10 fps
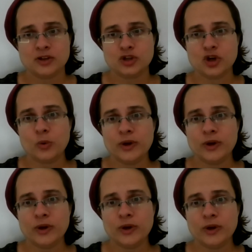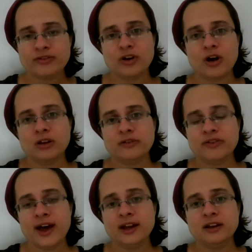So even after all
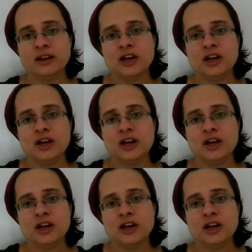of that,